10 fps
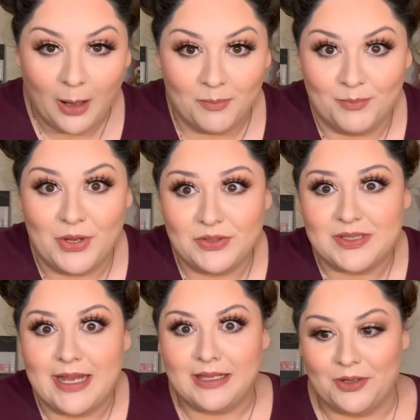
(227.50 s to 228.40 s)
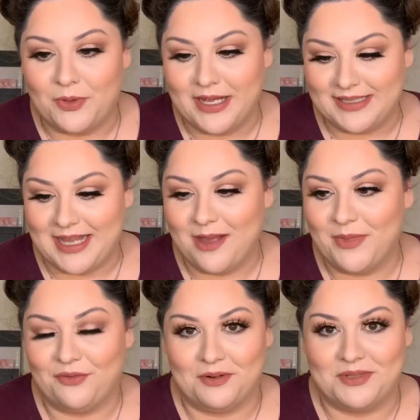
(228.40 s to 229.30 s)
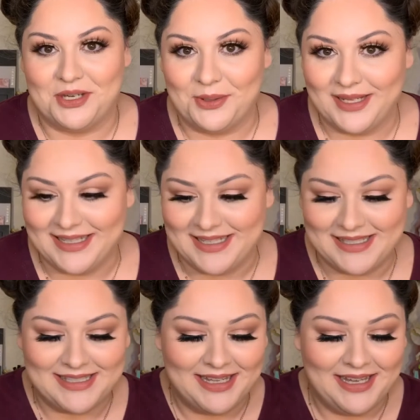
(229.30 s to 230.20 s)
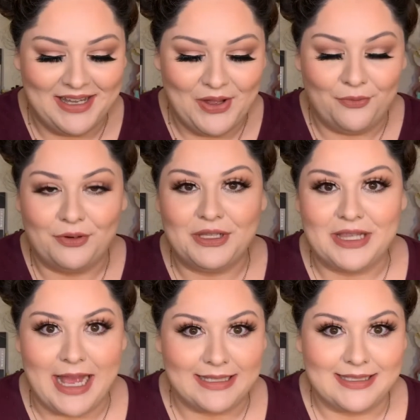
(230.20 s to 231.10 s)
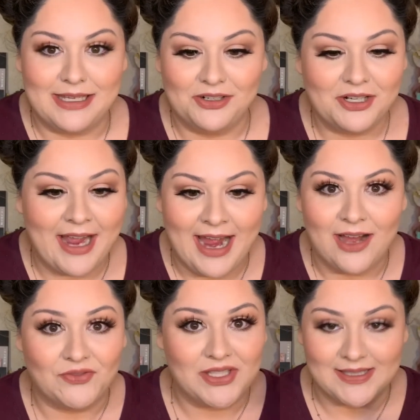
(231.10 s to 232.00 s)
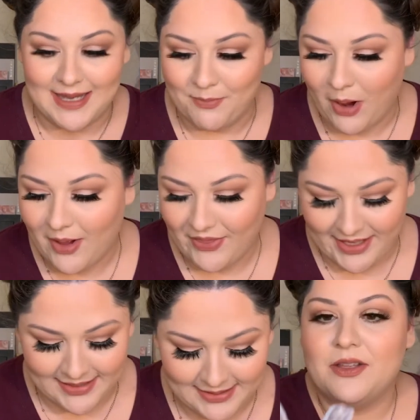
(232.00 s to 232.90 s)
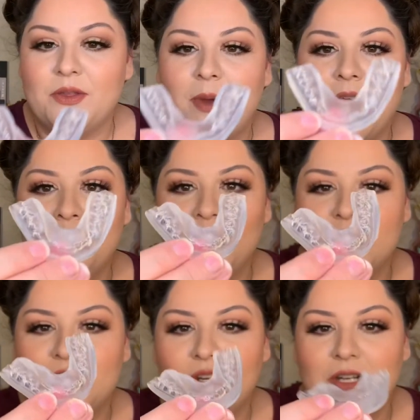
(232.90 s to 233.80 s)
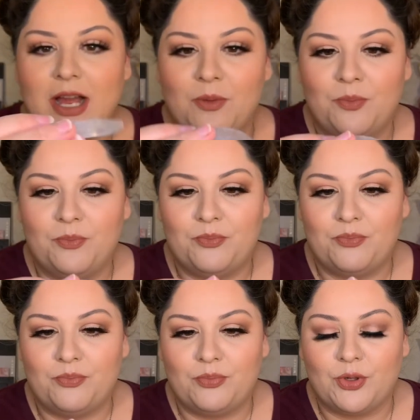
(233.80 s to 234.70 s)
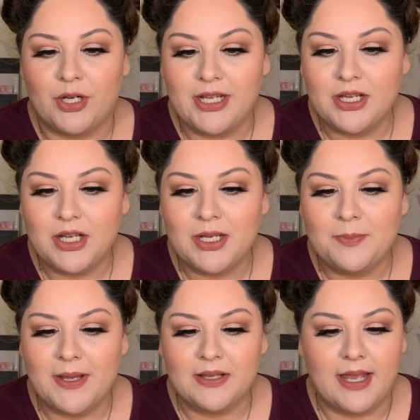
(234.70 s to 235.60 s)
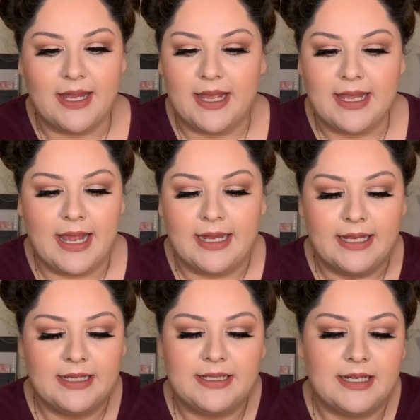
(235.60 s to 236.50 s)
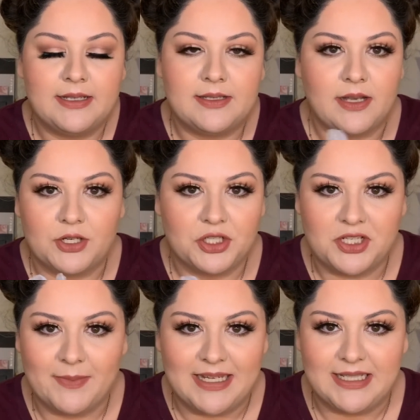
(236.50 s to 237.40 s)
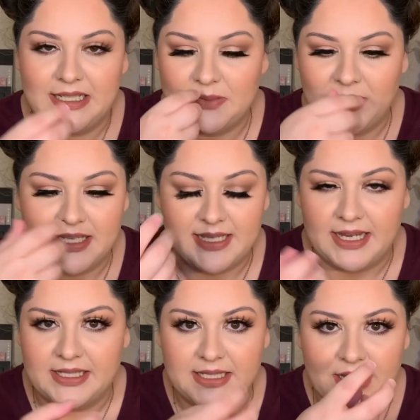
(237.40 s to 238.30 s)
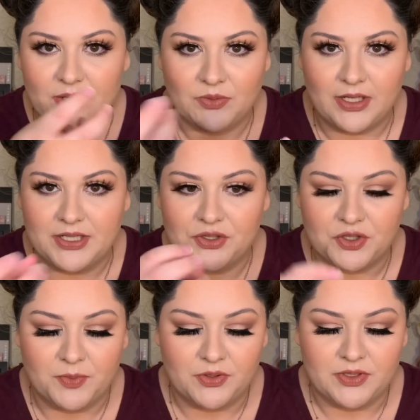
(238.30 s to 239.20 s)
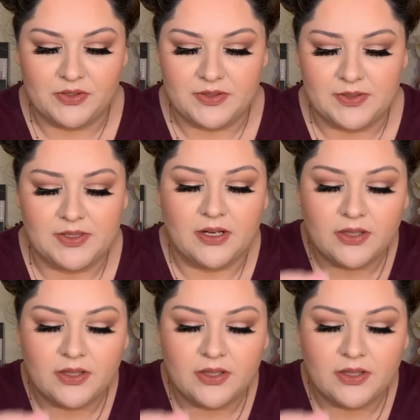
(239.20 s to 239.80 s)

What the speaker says: most likely what has kept me from doing this for the last year and a half since I bought these. The bottom ones turned out pretty good, but like again, it didn't suction to my teeth because I didn't realize you're supposed to suck